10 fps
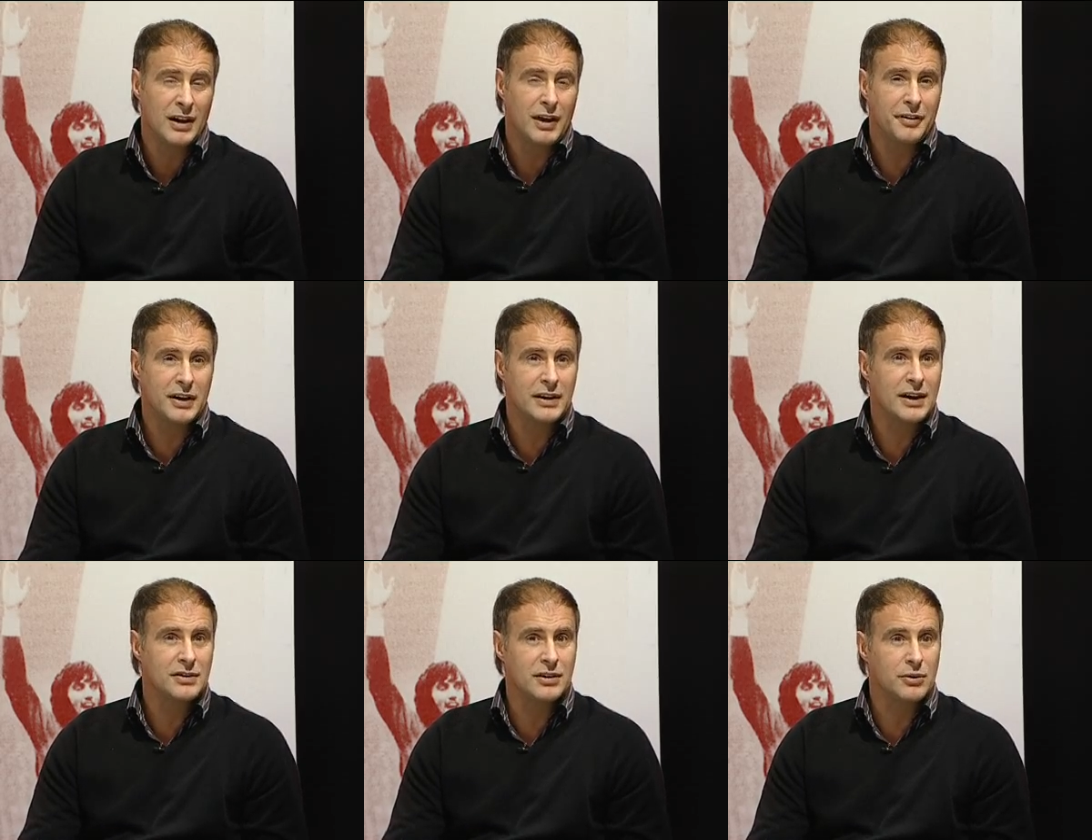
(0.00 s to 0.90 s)
I think
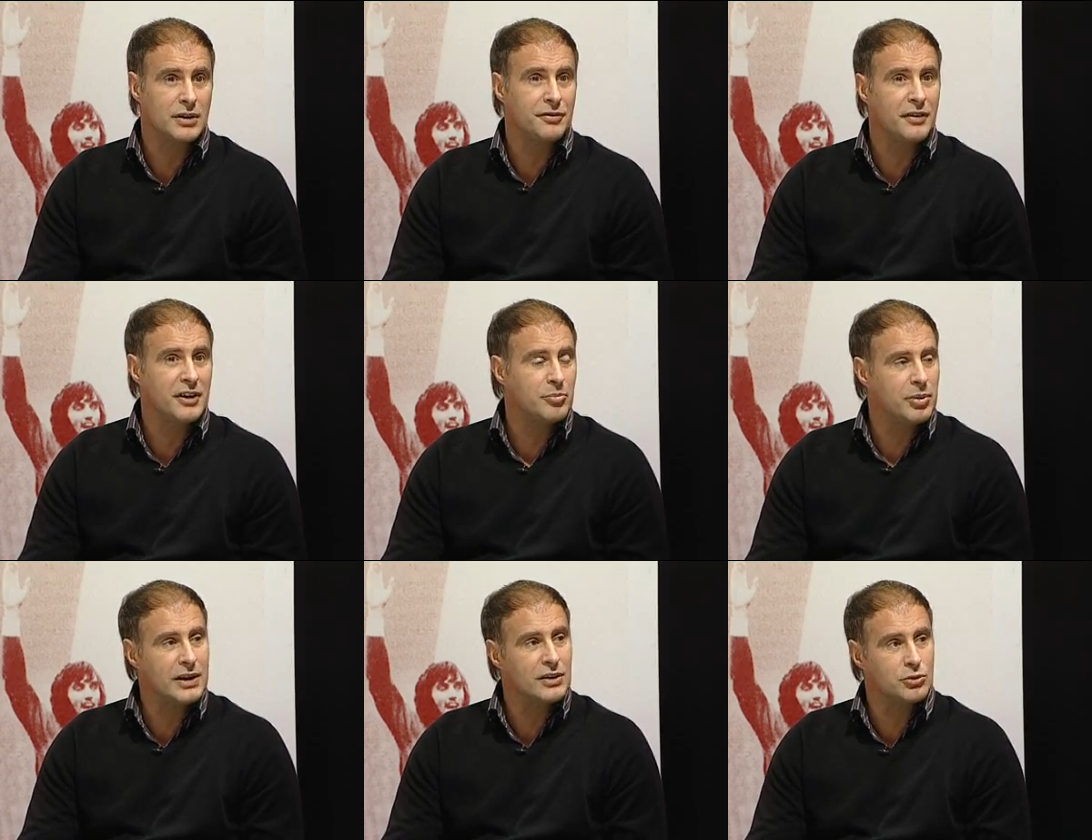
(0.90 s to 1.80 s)
yesterday we had five
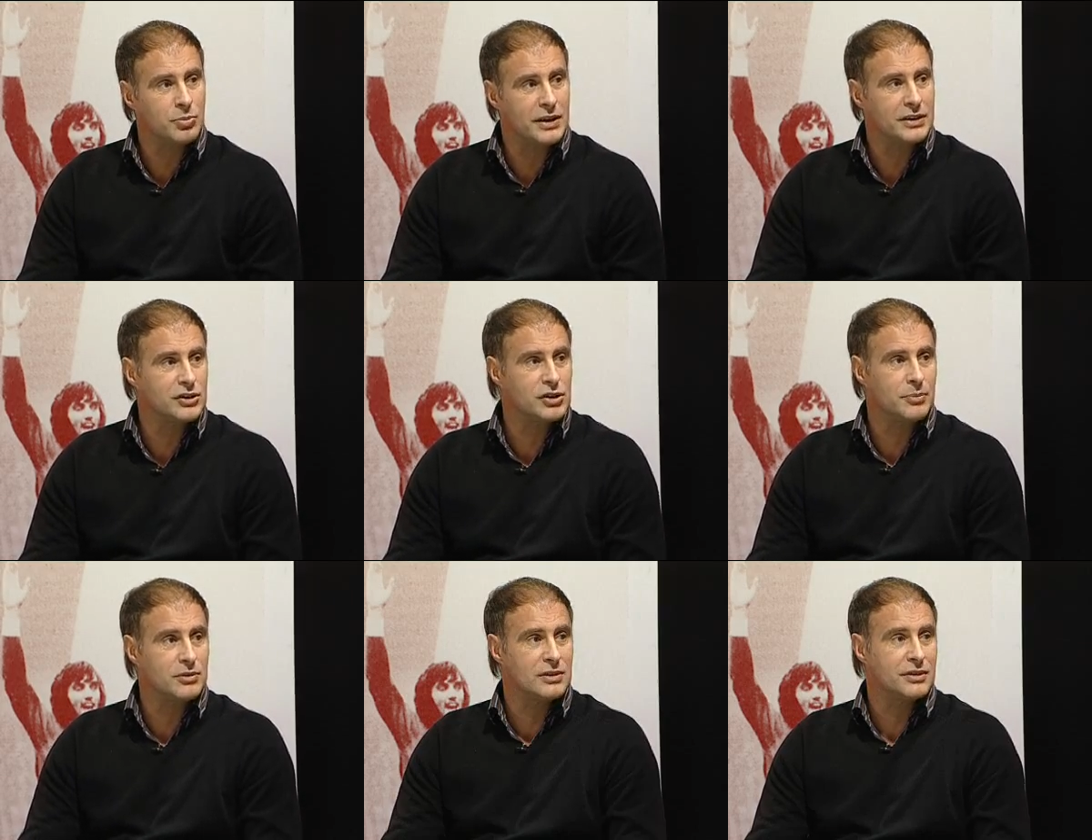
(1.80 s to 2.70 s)
players who played in the
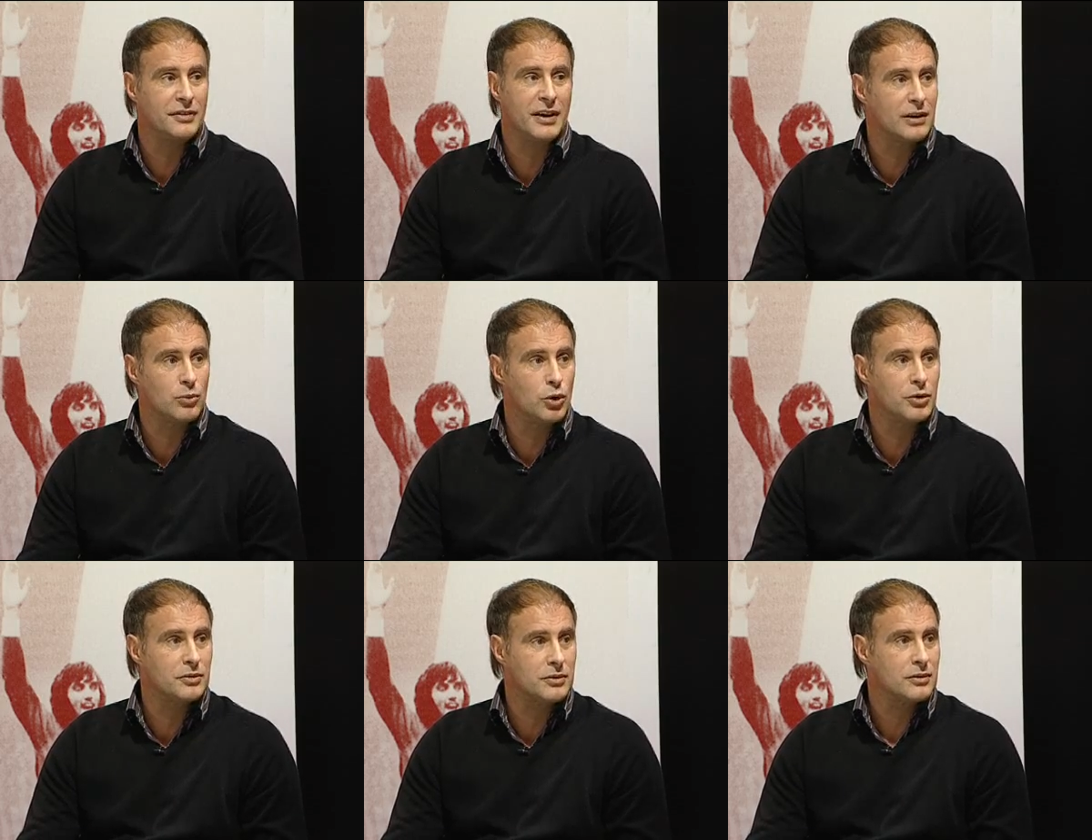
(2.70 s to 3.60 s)
Champions League final
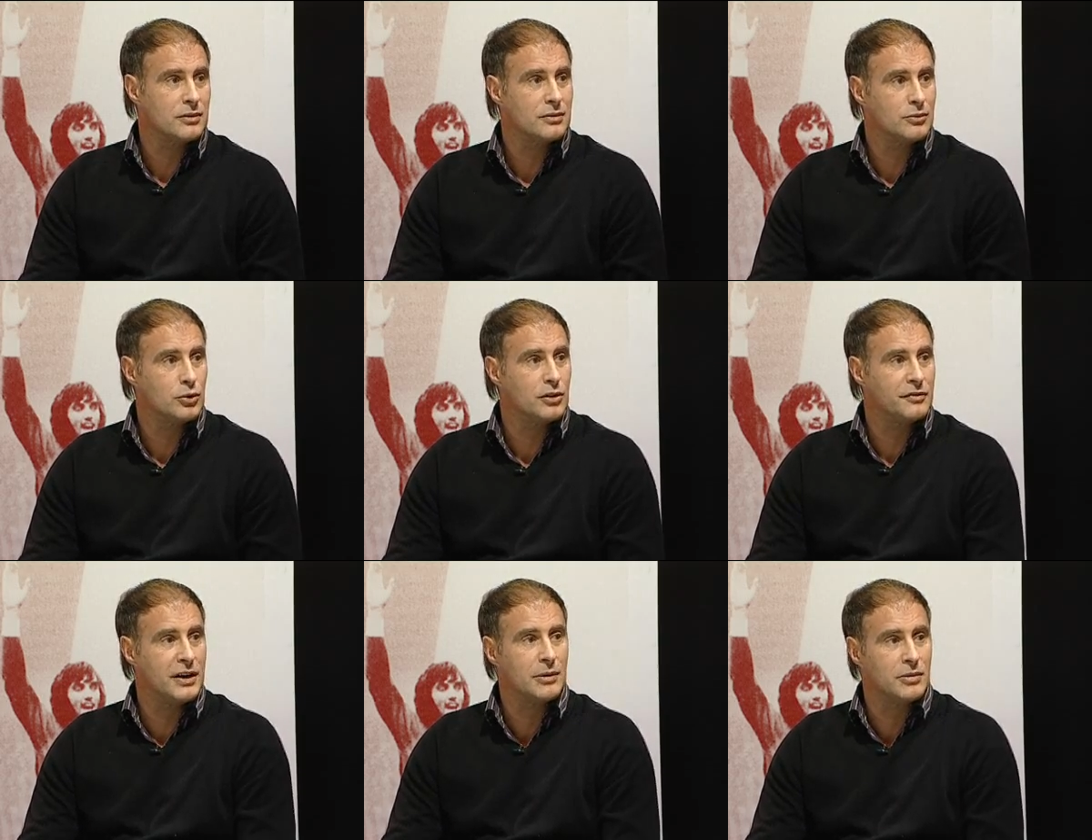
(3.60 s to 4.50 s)
weren't weren't
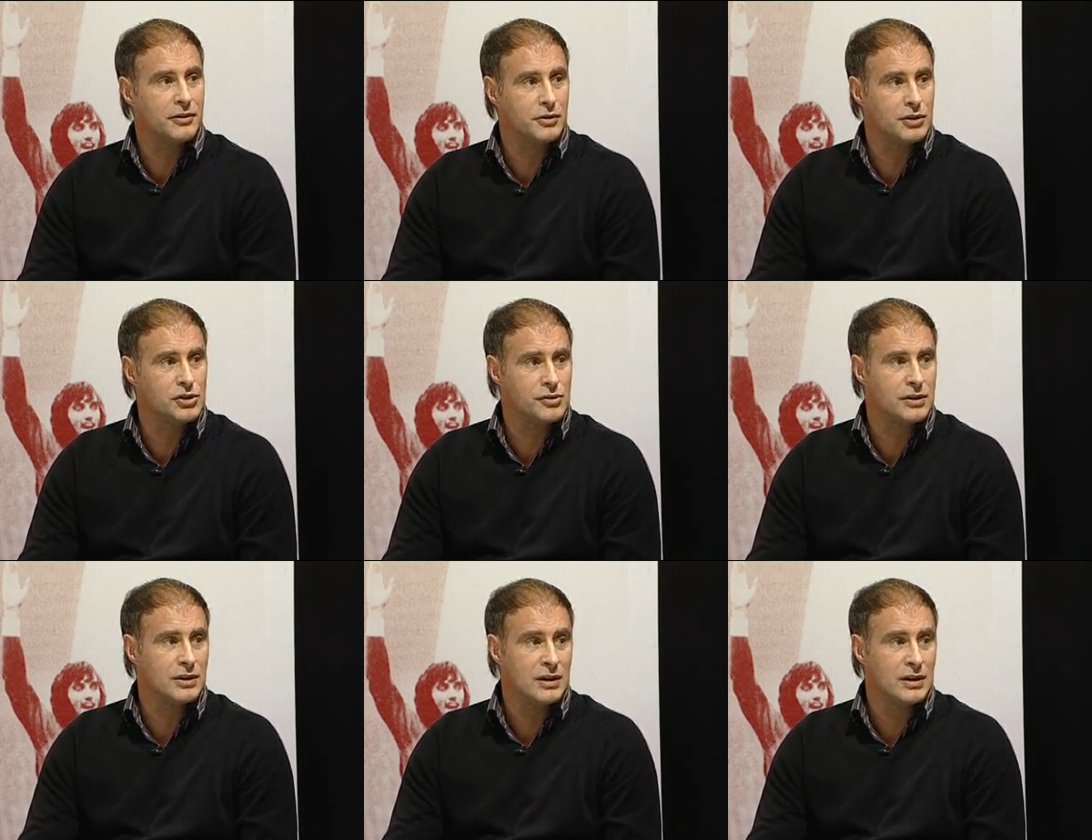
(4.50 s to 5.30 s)
available through injury.